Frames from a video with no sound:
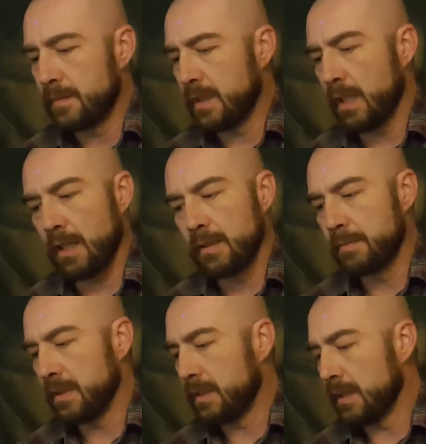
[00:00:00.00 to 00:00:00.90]
Yeah,
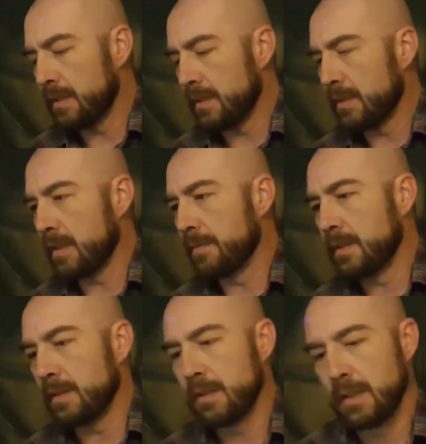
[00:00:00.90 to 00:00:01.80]
but this is
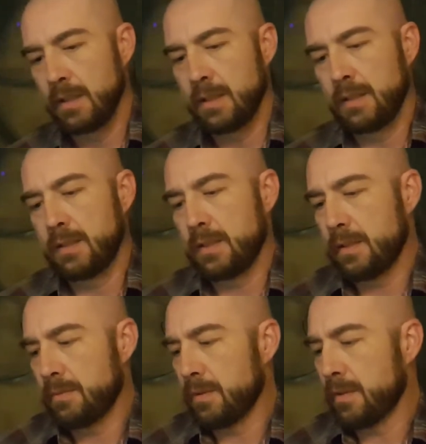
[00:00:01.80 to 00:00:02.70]
something, this
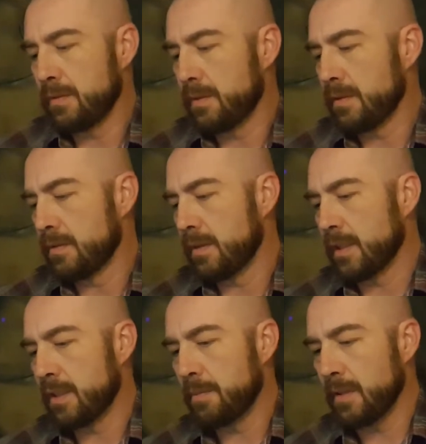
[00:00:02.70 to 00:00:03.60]
is one of those
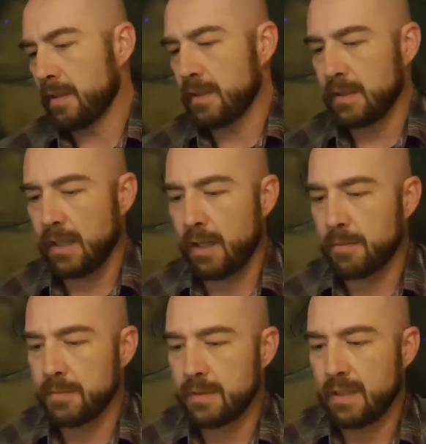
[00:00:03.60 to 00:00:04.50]
experiencing
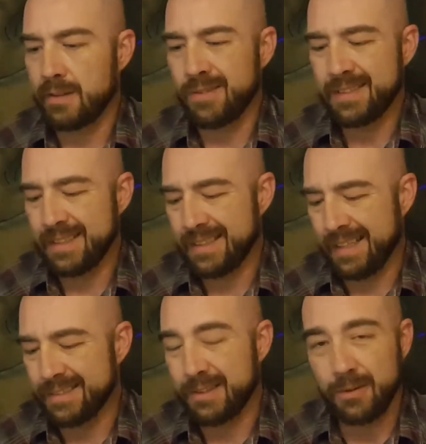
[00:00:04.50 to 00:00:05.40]
albums. Now, the only thing
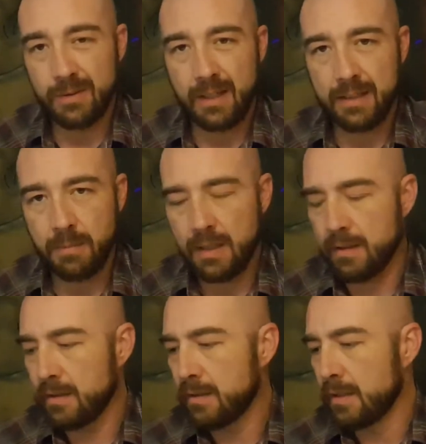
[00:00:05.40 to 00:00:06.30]
I don't like about
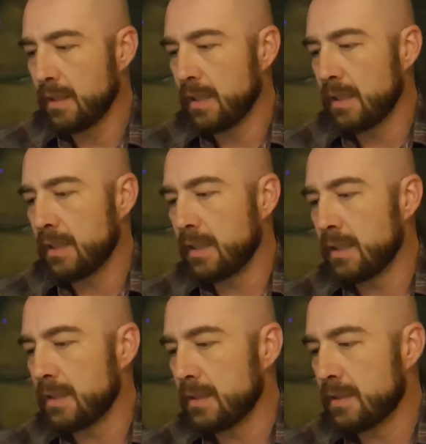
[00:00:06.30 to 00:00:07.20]
it
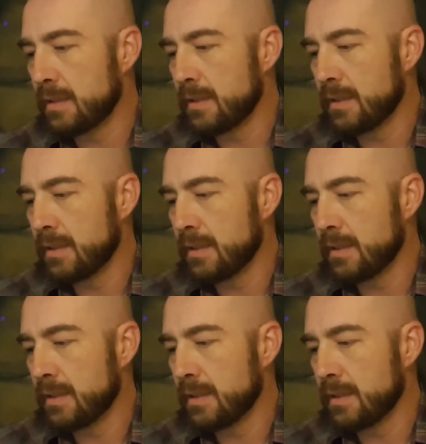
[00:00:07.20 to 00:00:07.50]
is